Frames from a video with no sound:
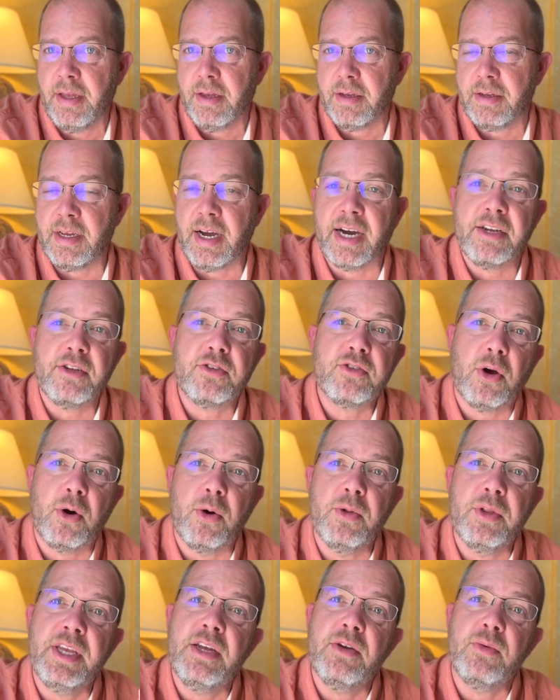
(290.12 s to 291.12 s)
God is
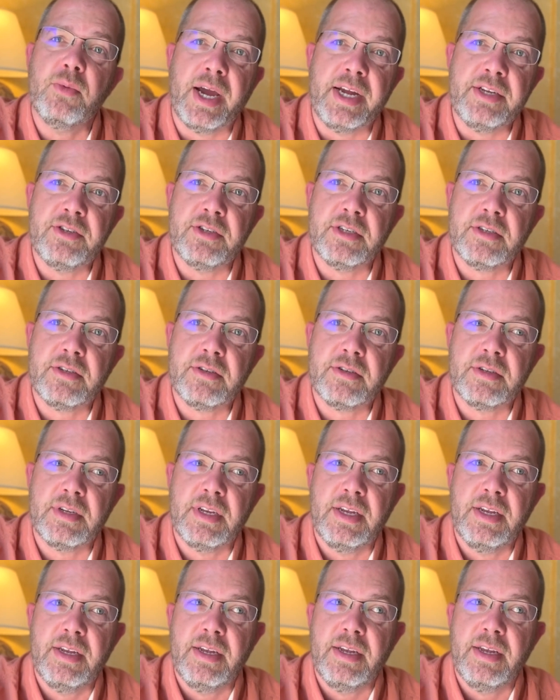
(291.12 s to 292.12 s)
holy and righteous,
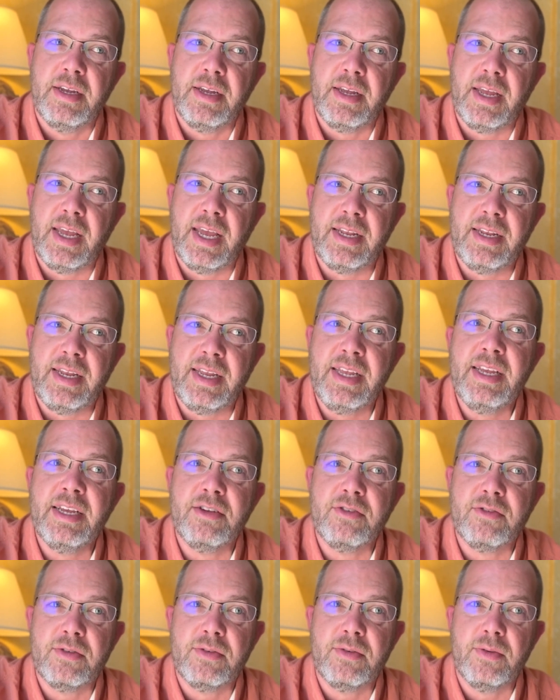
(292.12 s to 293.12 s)
and he
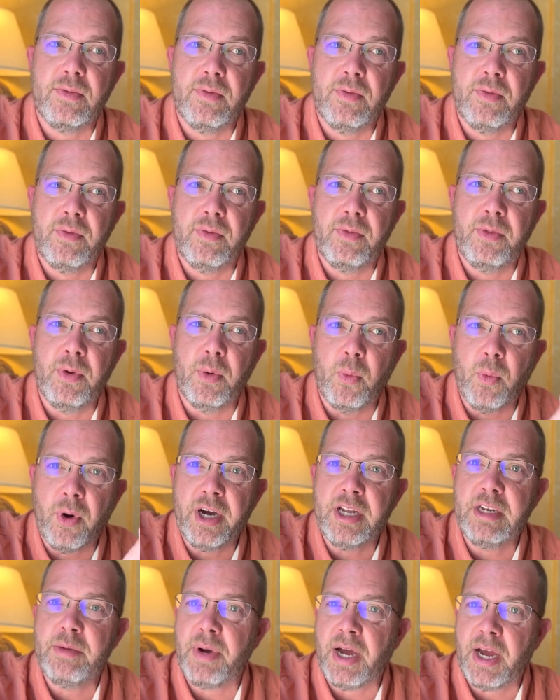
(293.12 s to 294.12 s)
is the
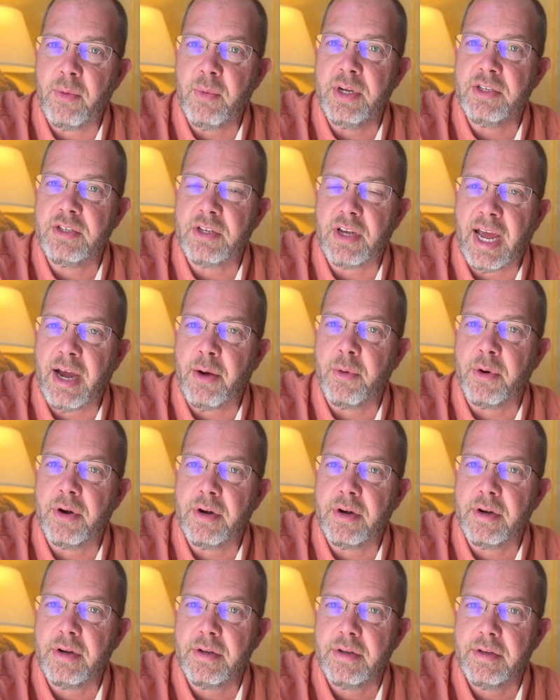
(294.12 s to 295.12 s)
one by which
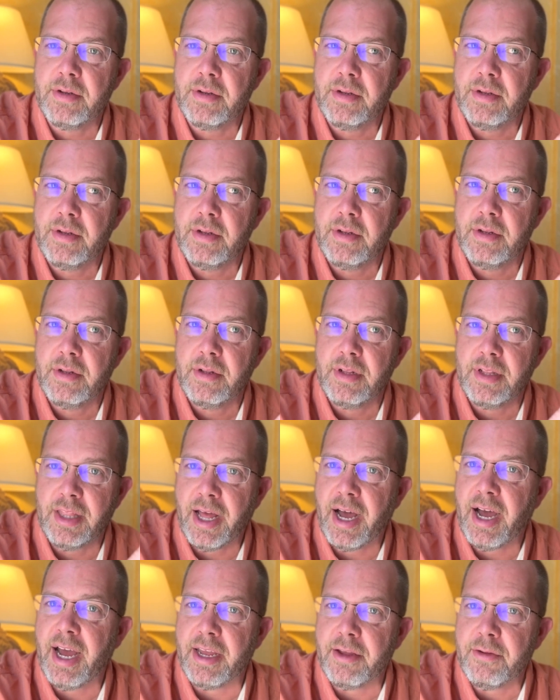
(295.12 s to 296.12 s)
our
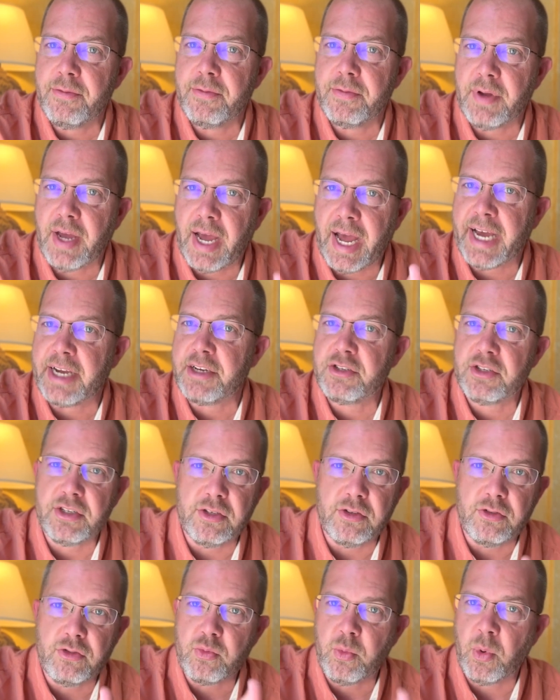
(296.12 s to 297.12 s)
life,
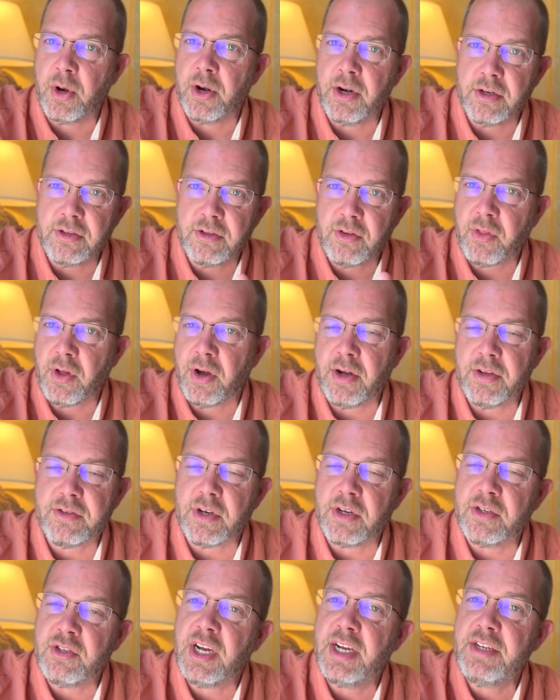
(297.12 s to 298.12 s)
actions, words, thoughts
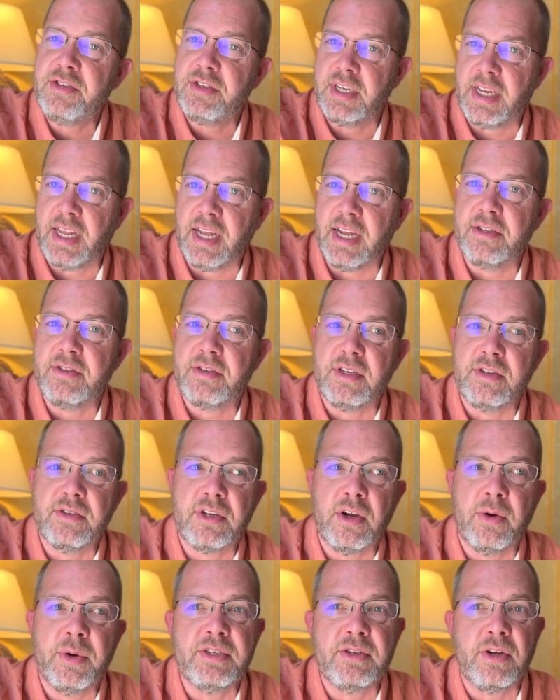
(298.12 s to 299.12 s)
are judged against. And
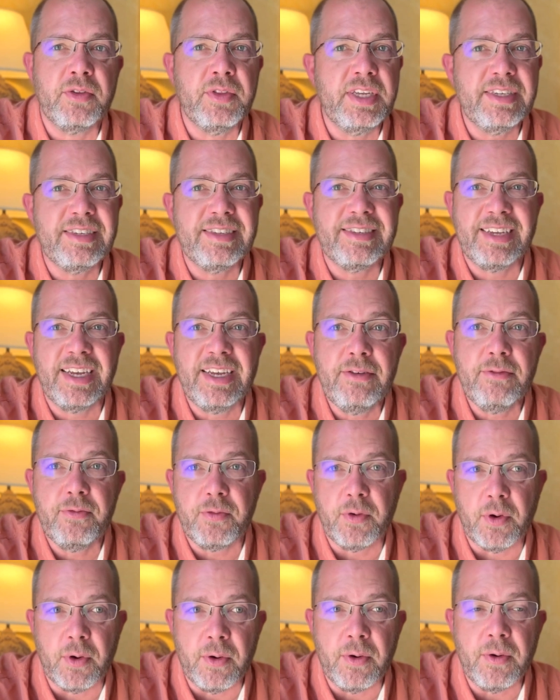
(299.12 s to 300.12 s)
so it's only
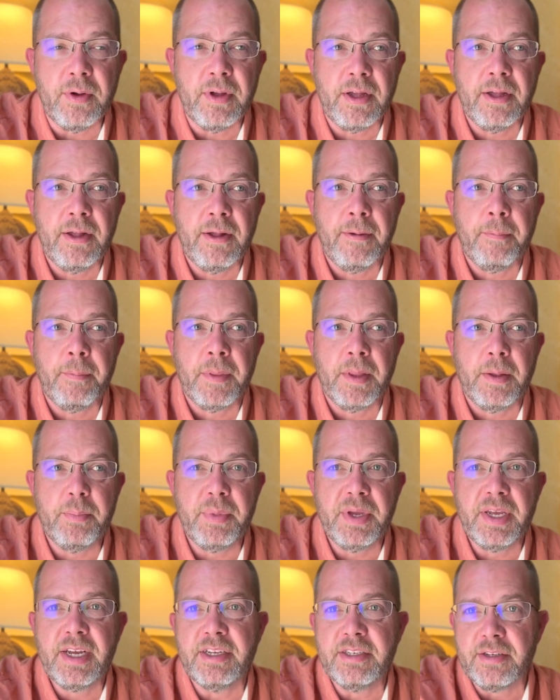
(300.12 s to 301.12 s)
sinful
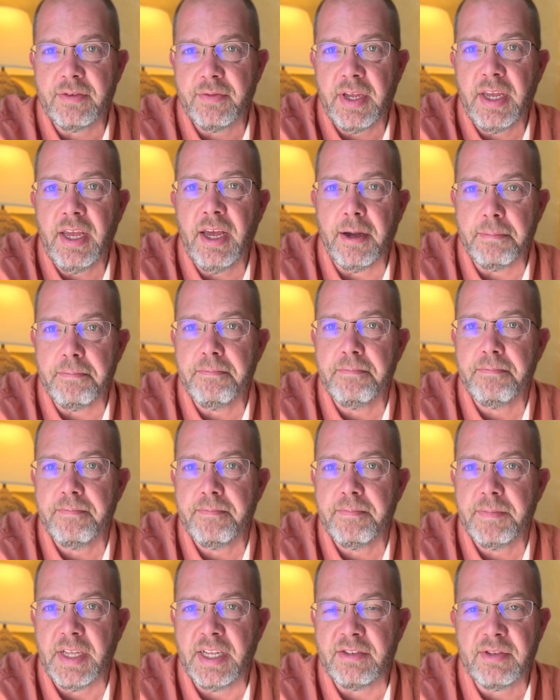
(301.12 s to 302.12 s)
because of him.
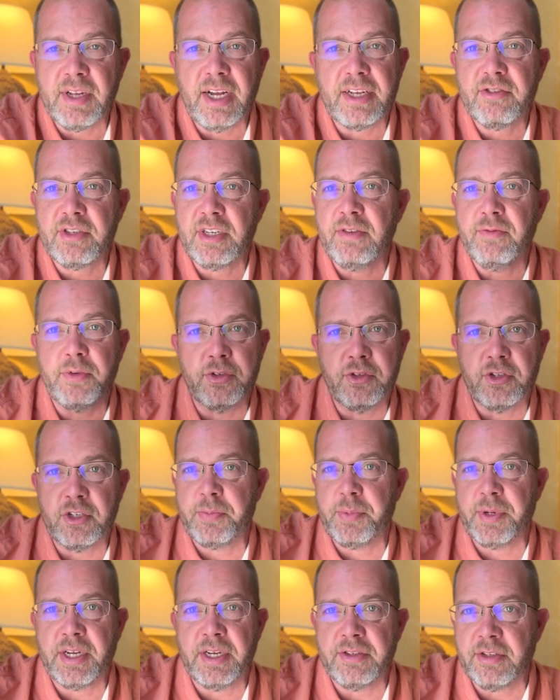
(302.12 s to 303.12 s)
It's not sinful
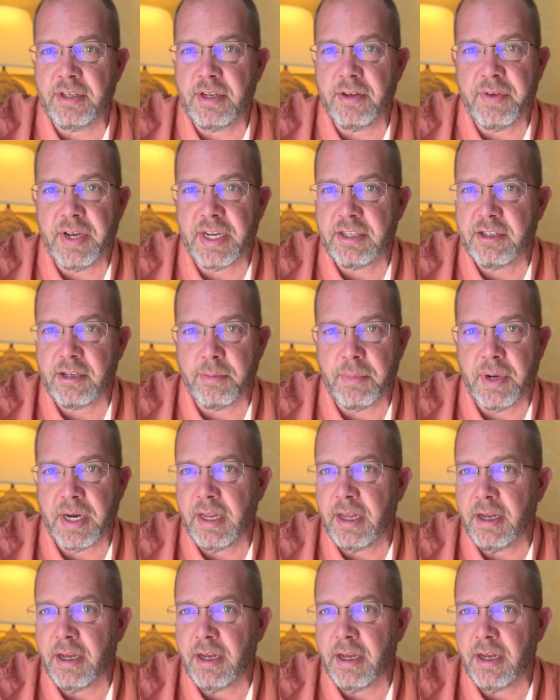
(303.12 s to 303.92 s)
just because it affects somebody